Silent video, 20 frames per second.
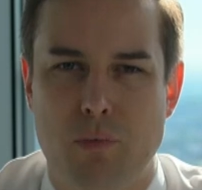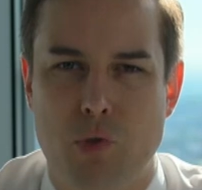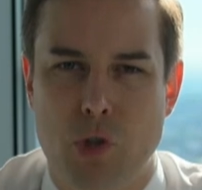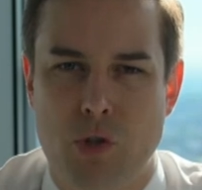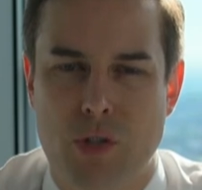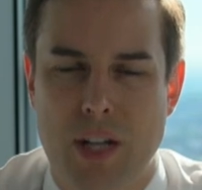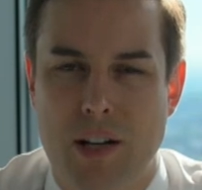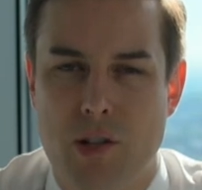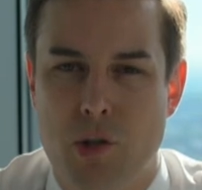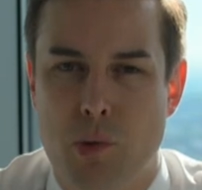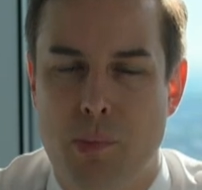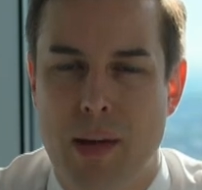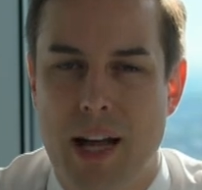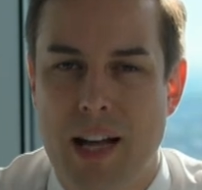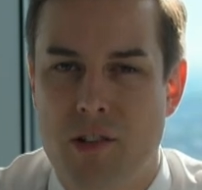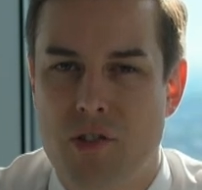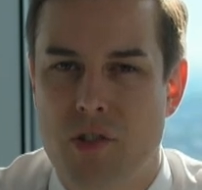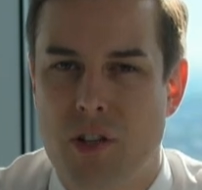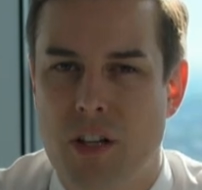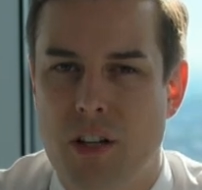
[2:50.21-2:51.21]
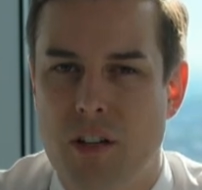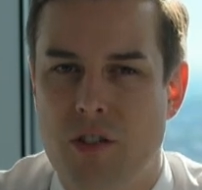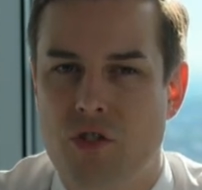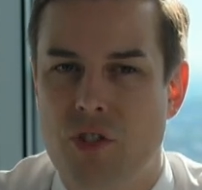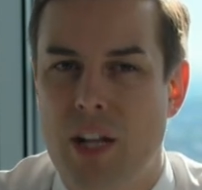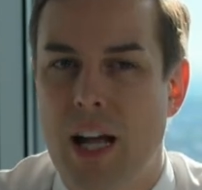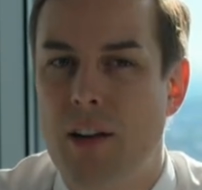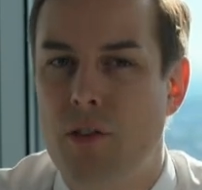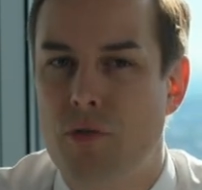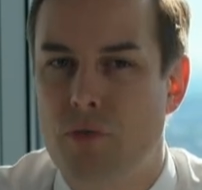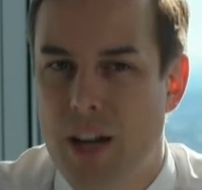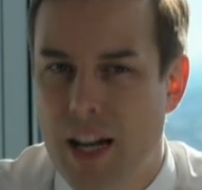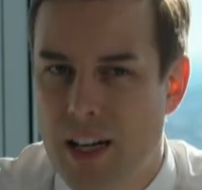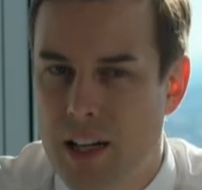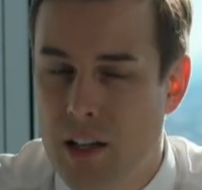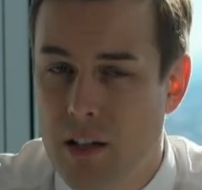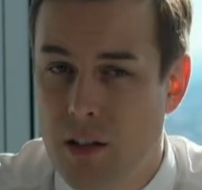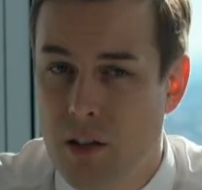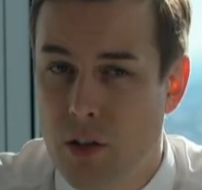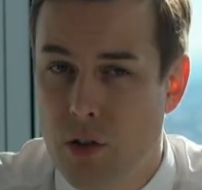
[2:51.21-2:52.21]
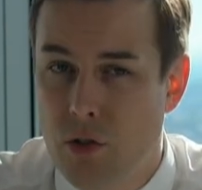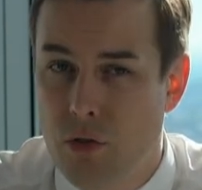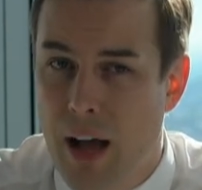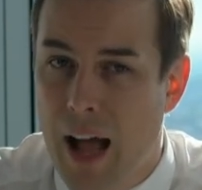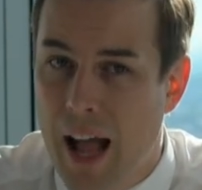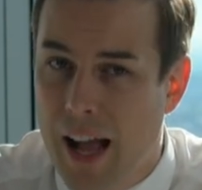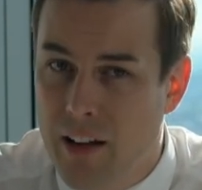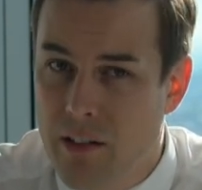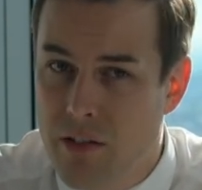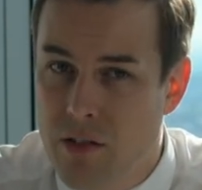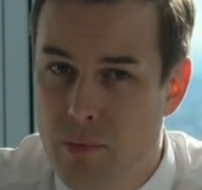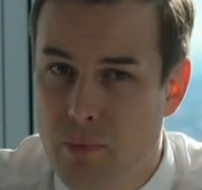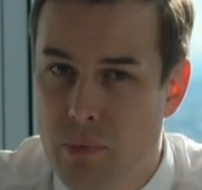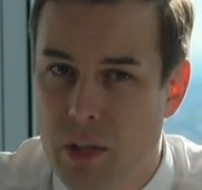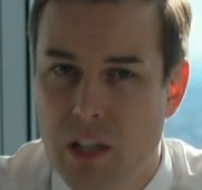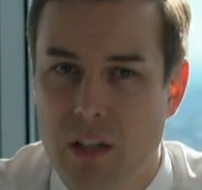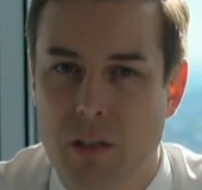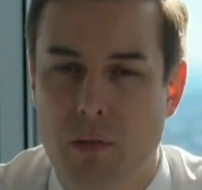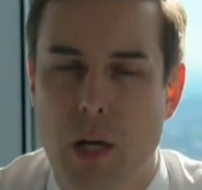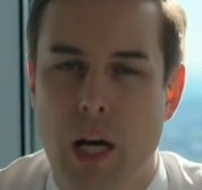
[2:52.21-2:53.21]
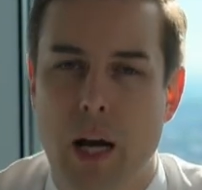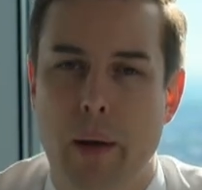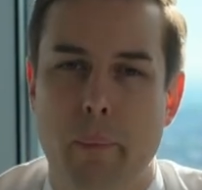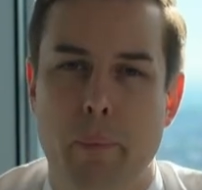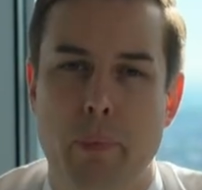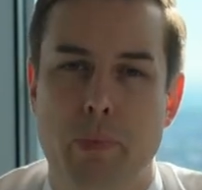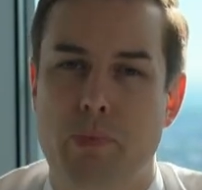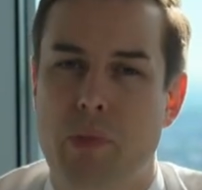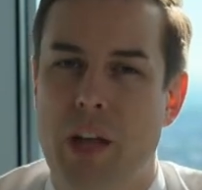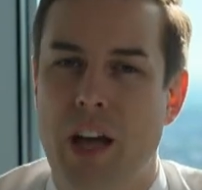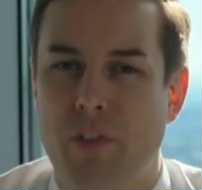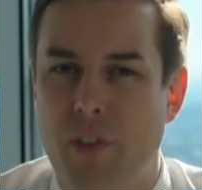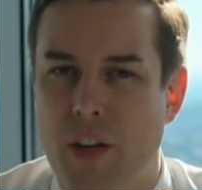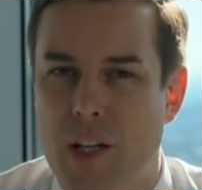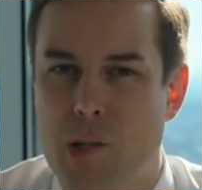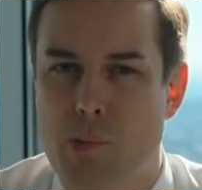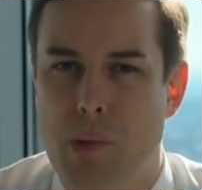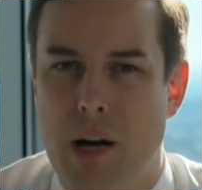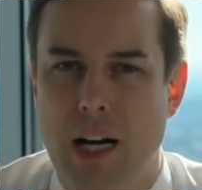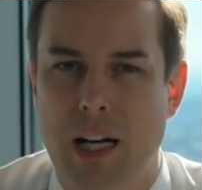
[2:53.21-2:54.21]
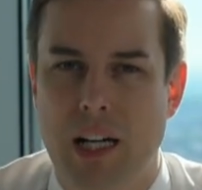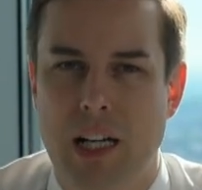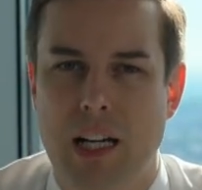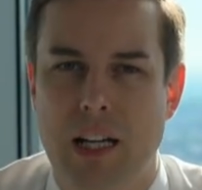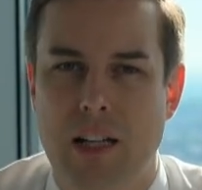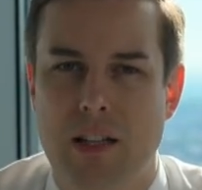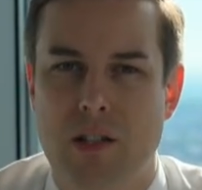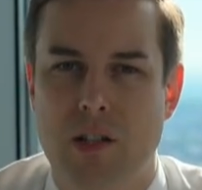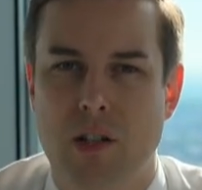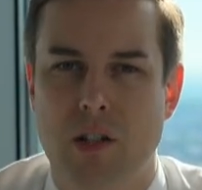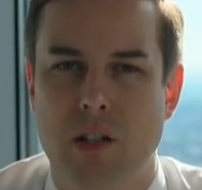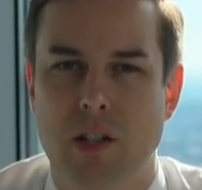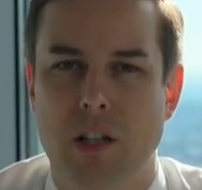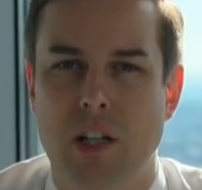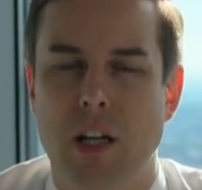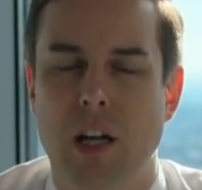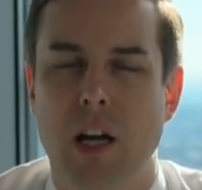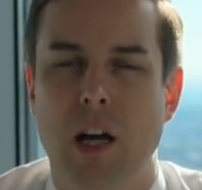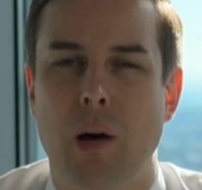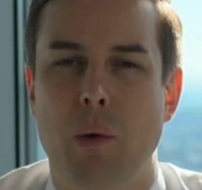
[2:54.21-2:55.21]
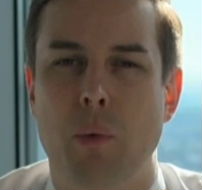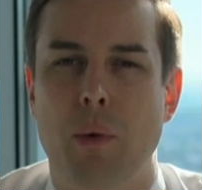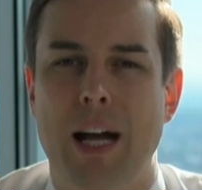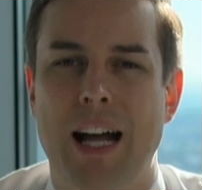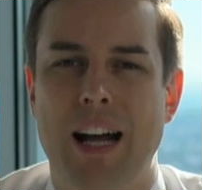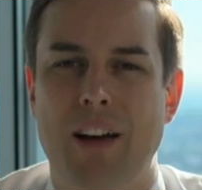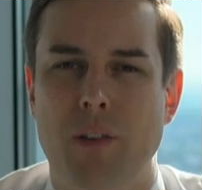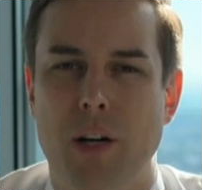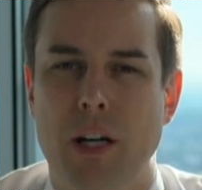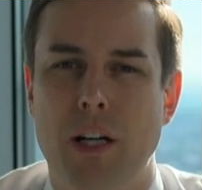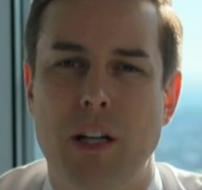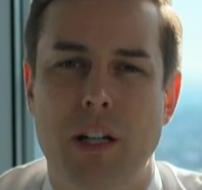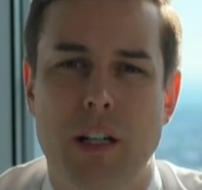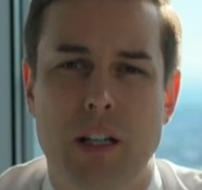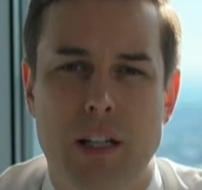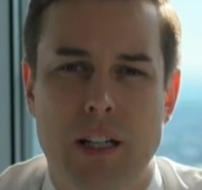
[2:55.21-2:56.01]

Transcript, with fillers: So, central banks stand ready to act in um, FX markets or wherever.